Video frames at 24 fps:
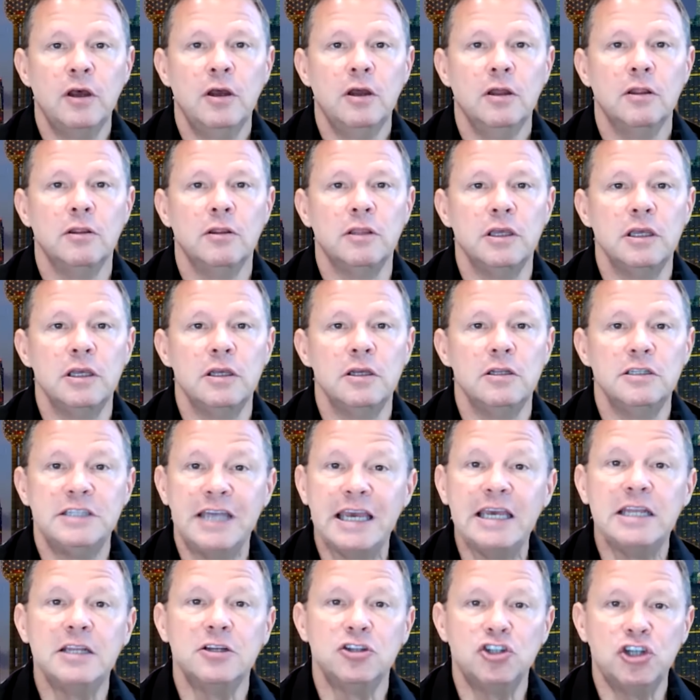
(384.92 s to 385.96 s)
the
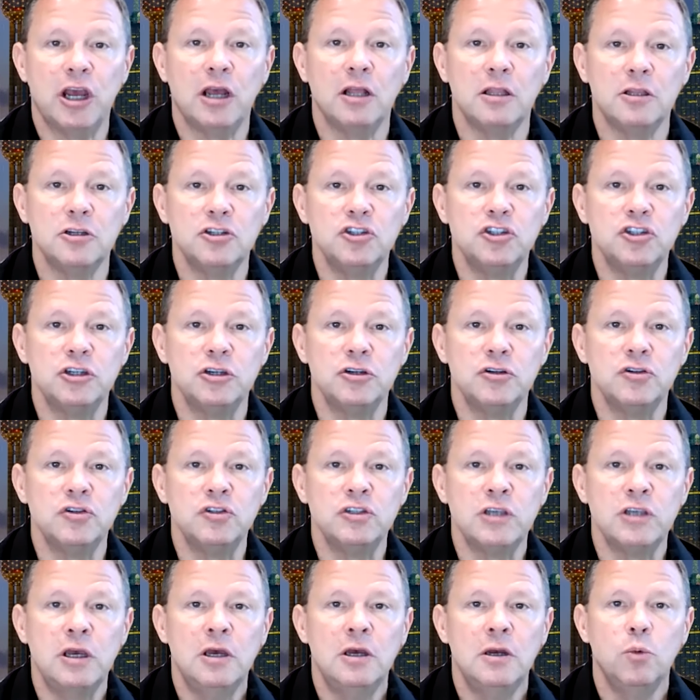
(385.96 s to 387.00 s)
data
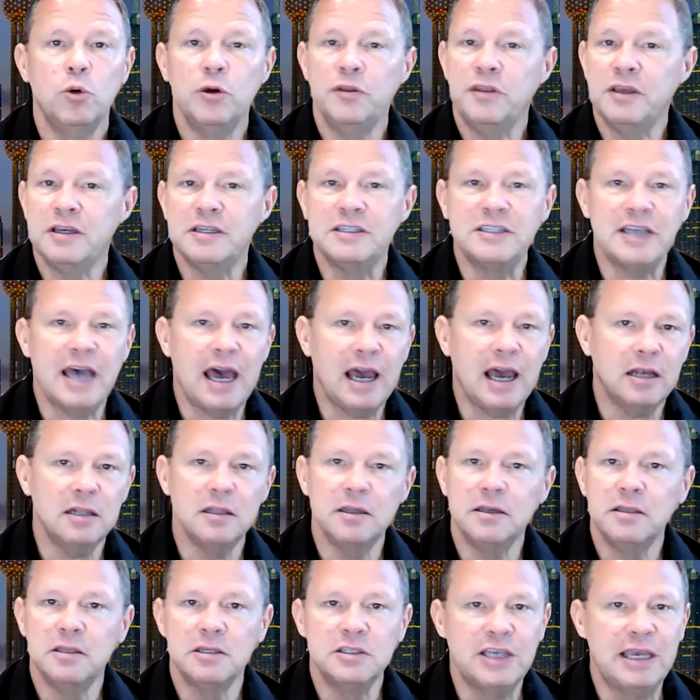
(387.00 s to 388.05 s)
challenges with
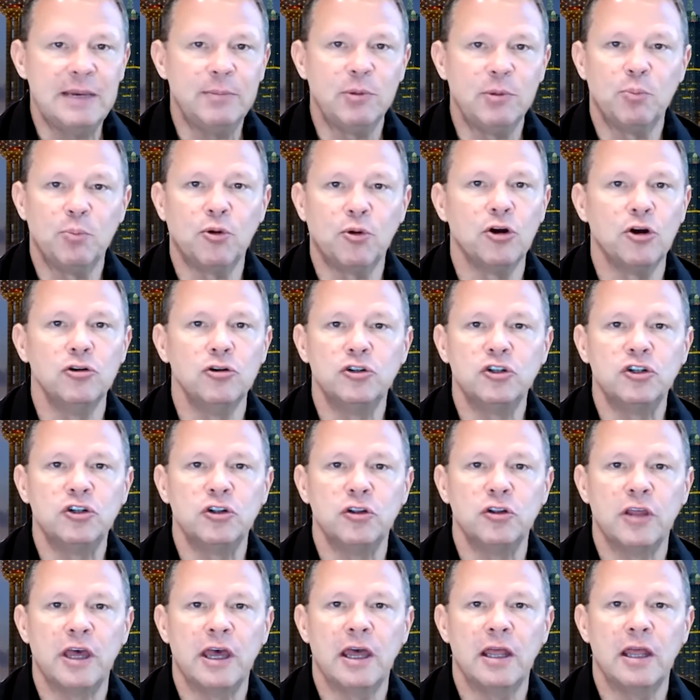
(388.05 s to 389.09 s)
exactly the same
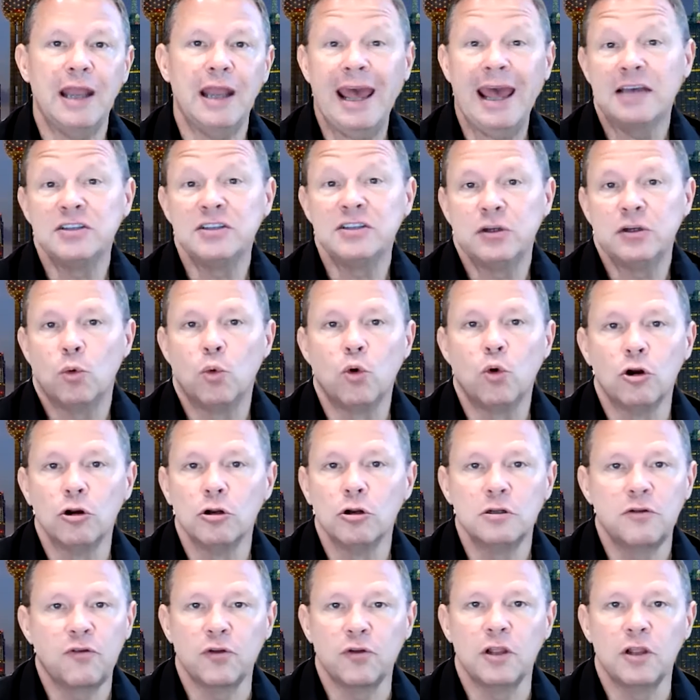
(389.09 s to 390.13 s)
approach that hasn't
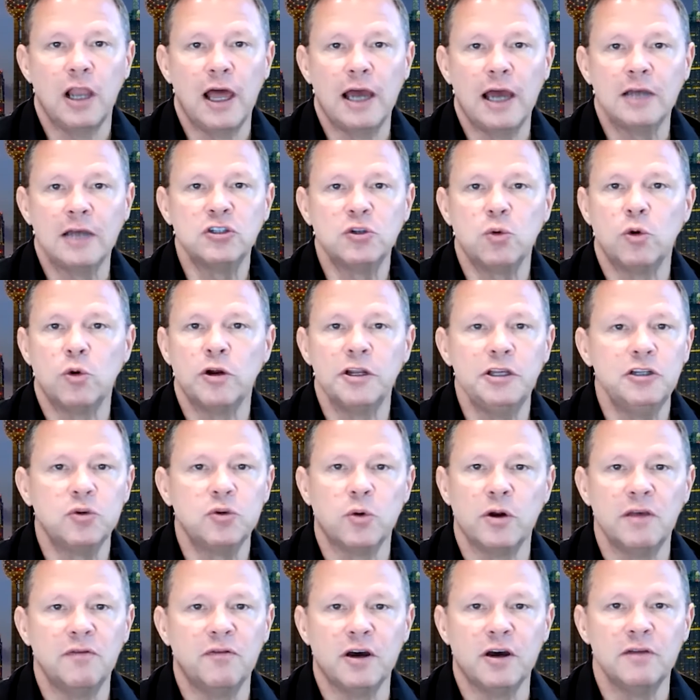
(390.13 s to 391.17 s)
worked for the last 20,
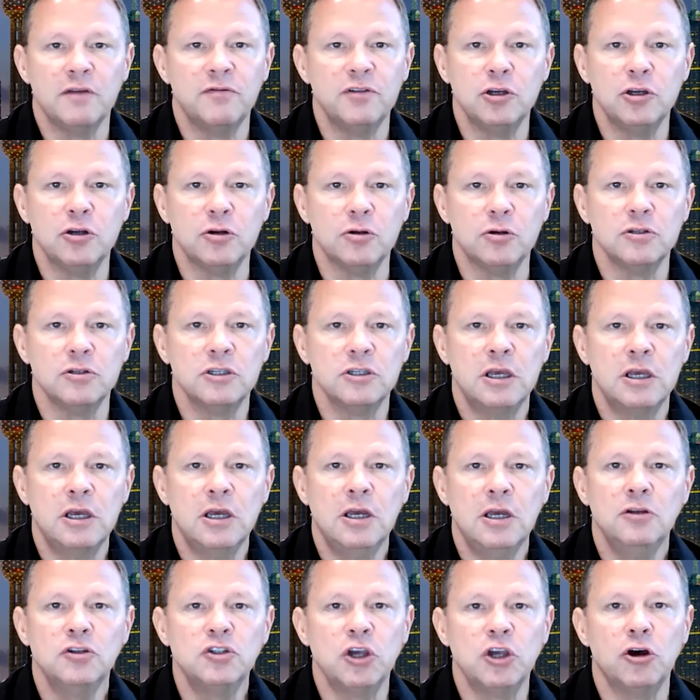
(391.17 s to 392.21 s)
25 years.
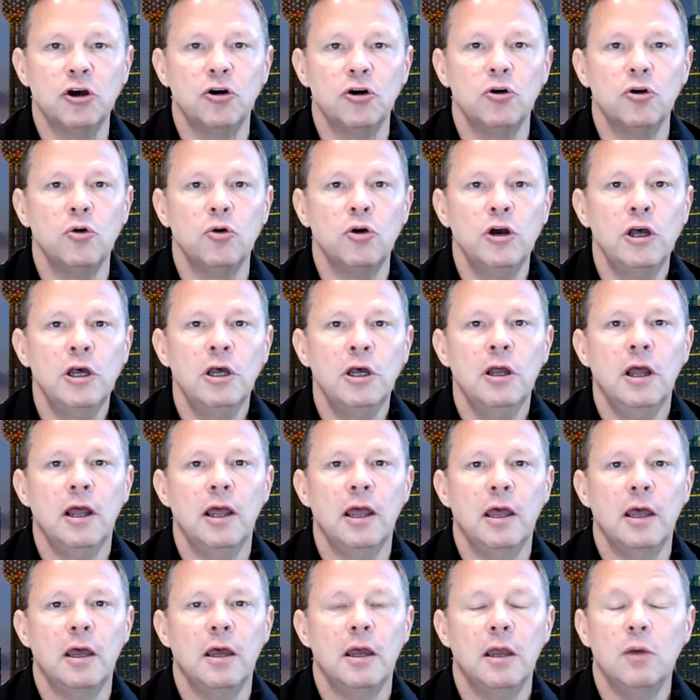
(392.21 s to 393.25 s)
So,
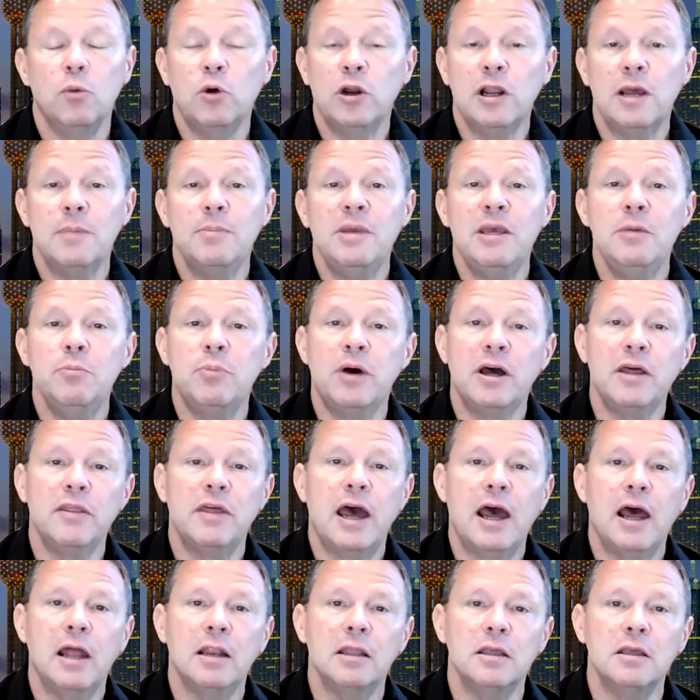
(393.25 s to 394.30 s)
and what I mean by
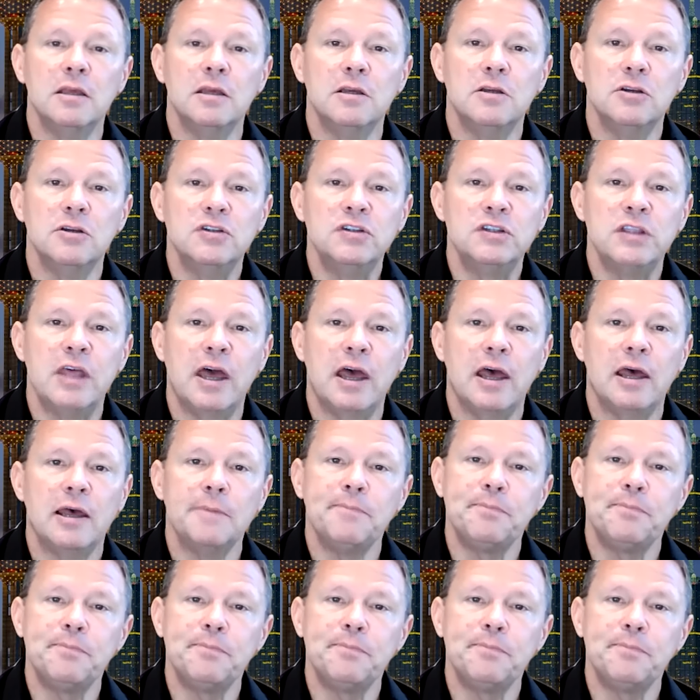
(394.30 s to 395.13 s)
that is that